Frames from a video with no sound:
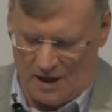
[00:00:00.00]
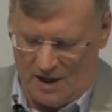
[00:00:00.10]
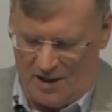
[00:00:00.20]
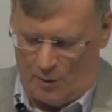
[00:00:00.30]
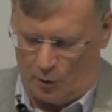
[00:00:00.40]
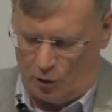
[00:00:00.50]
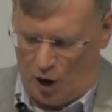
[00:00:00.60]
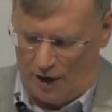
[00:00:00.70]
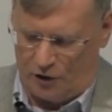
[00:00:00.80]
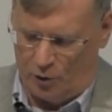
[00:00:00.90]
They were
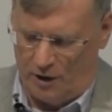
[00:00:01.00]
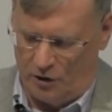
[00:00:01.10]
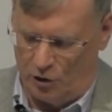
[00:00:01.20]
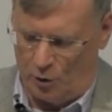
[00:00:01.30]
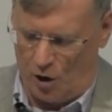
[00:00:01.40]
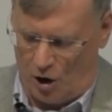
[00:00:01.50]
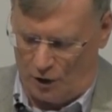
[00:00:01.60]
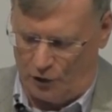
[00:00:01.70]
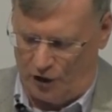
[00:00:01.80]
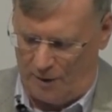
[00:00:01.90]
taught to endure
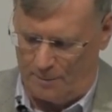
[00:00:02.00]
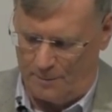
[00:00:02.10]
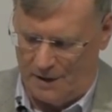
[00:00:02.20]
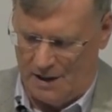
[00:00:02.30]
hardship